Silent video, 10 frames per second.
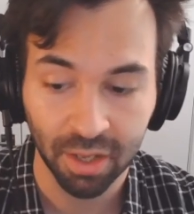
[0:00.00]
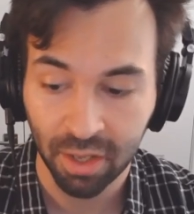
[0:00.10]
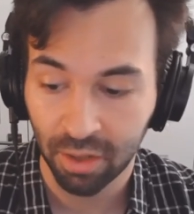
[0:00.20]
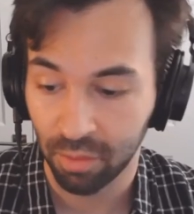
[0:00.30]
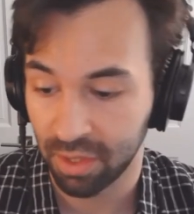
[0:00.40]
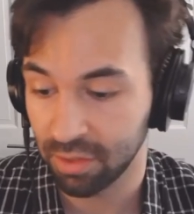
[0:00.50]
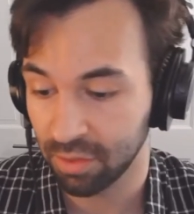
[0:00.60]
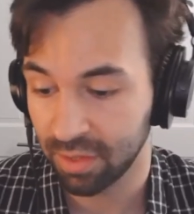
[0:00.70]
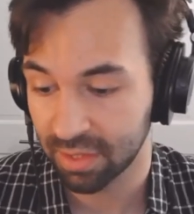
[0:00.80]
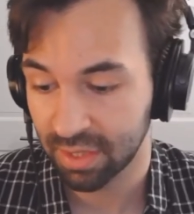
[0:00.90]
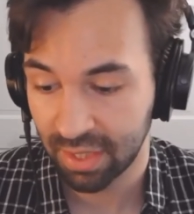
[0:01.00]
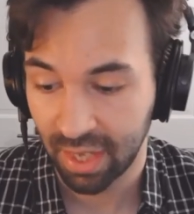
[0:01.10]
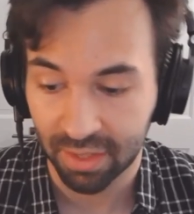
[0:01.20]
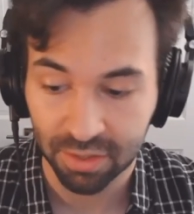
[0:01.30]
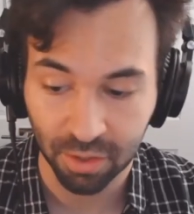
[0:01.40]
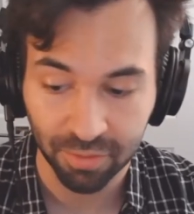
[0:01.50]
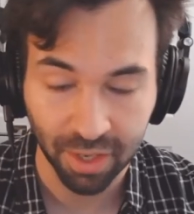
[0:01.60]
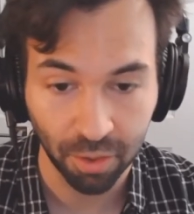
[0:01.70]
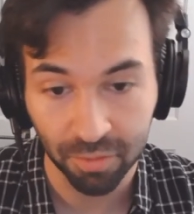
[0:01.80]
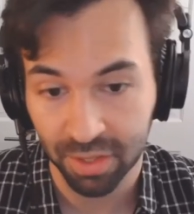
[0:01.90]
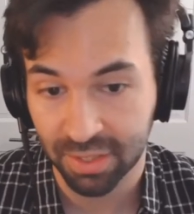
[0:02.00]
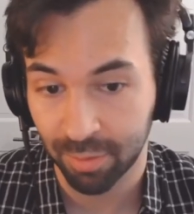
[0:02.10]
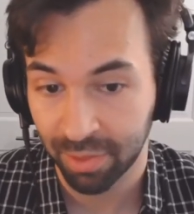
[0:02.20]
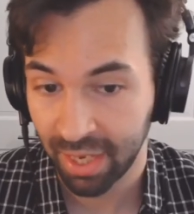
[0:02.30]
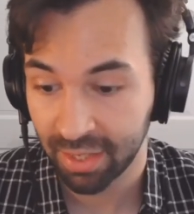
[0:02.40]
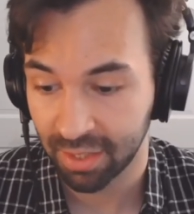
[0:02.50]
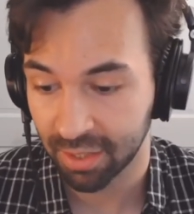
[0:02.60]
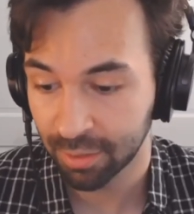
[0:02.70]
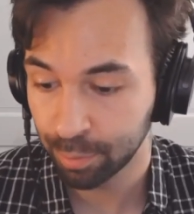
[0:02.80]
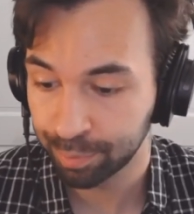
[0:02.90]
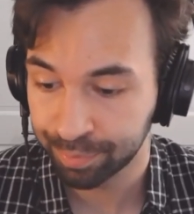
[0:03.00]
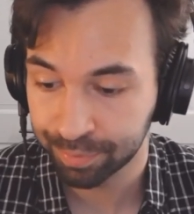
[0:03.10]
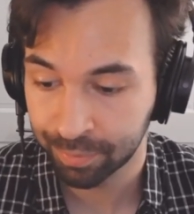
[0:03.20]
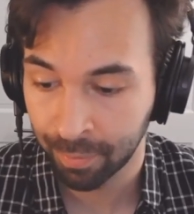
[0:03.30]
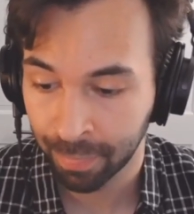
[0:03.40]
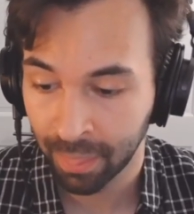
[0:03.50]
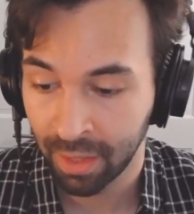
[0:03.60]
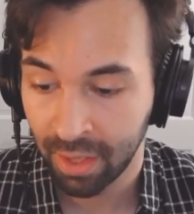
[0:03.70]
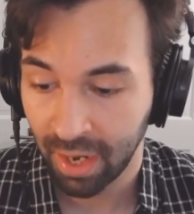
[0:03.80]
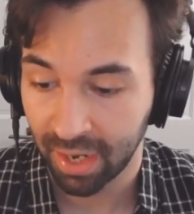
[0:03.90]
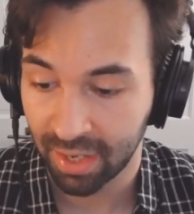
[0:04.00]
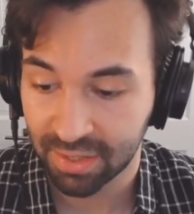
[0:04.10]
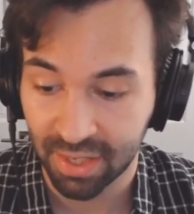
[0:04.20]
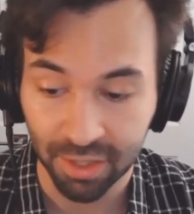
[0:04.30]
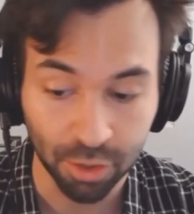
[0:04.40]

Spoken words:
We can do things like that. So if I go over to Dead Planet here and I say new